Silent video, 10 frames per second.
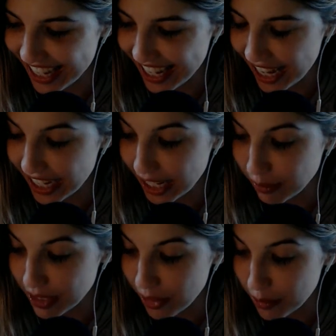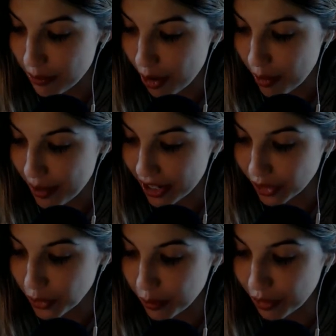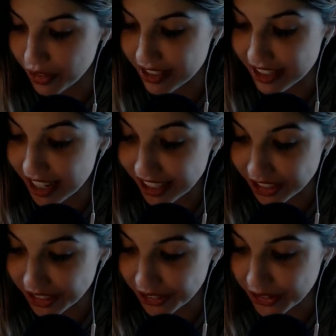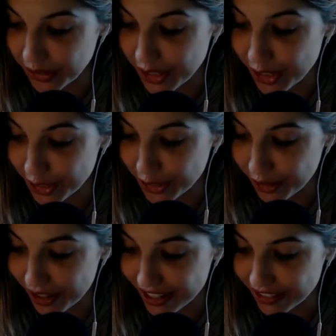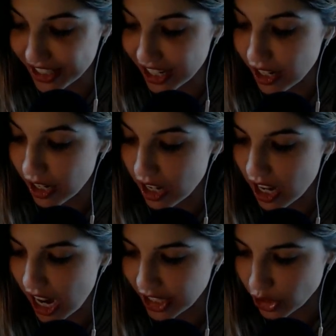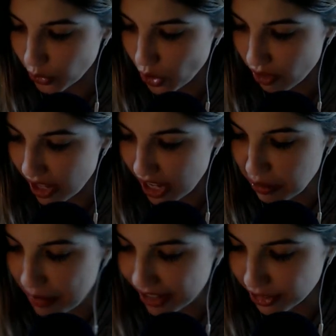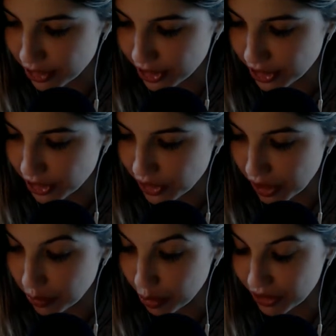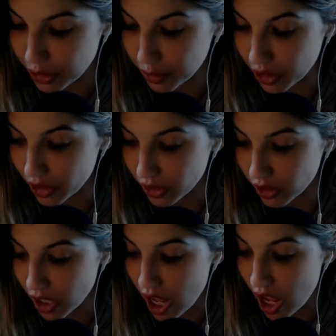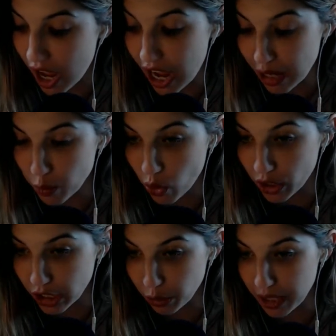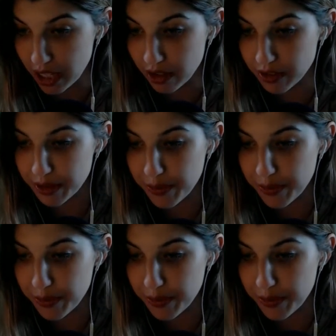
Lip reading: And he aimed another bomb at a group of second years who had just arrived. "I shall call the headmaster," shouted Professor McGonagall. "I'm warning you, Peeves."